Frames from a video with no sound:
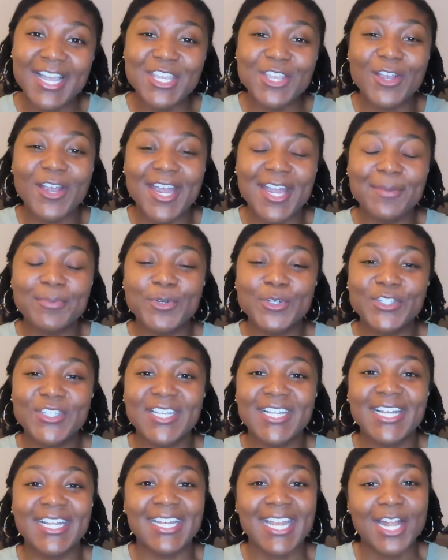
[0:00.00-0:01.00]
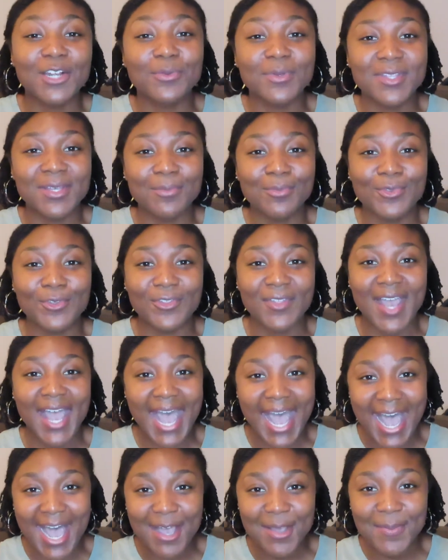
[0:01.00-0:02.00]
you're able to connect with them through the
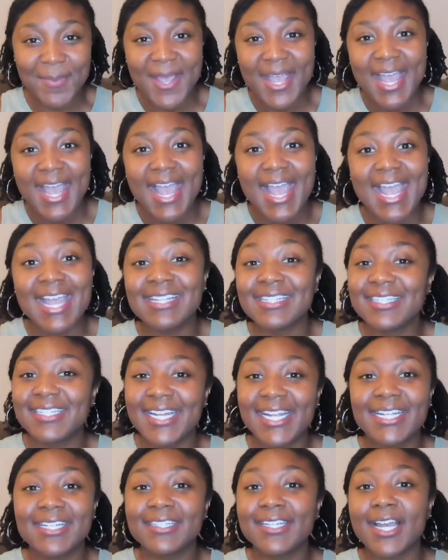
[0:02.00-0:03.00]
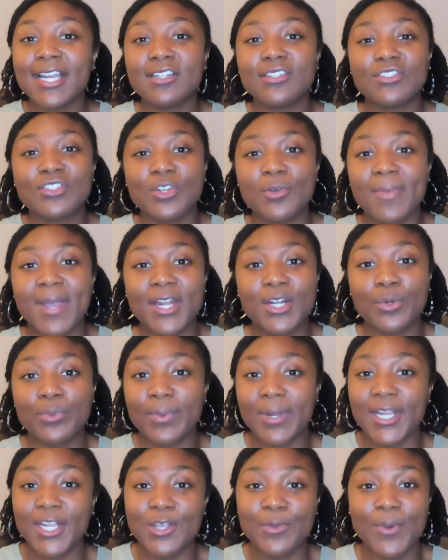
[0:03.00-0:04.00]
app and stay in touch no matter
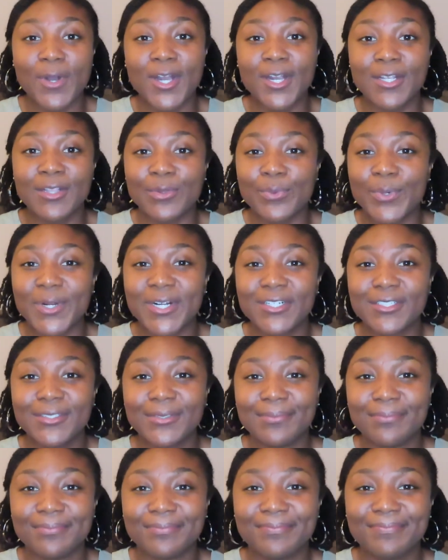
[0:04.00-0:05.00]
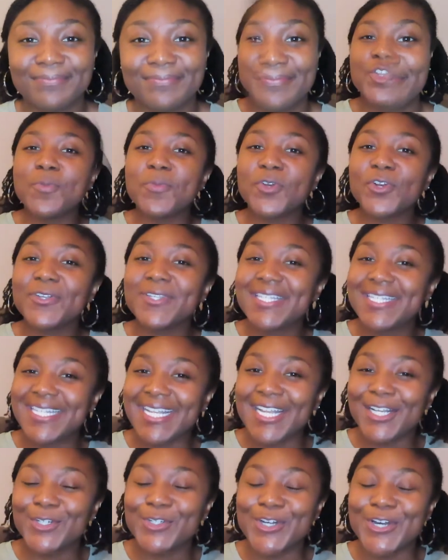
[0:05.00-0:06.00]
where you are in the world. Número
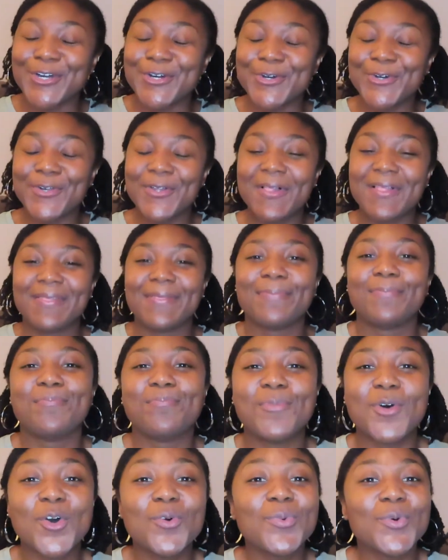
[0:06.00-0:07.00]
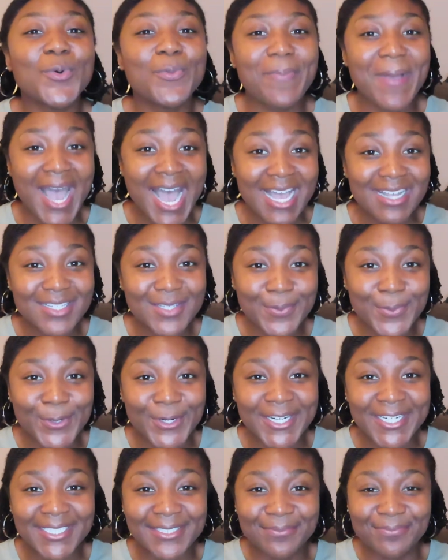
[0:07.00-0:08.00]
5, Mobile
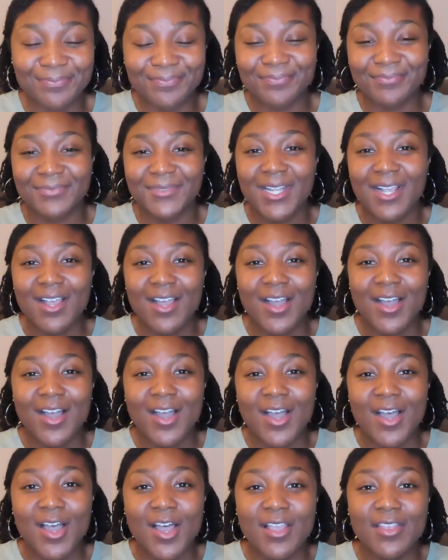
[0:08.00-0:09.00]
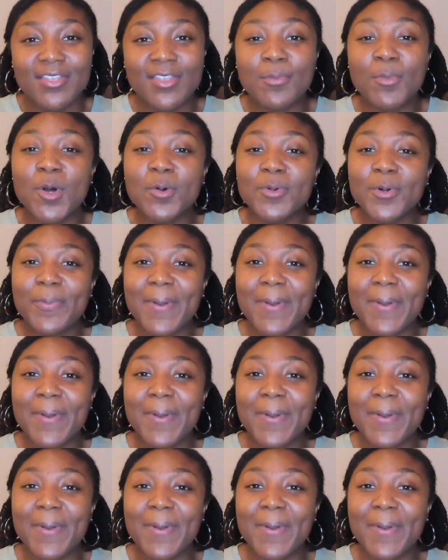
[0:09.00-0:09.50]
Passport. The Mobile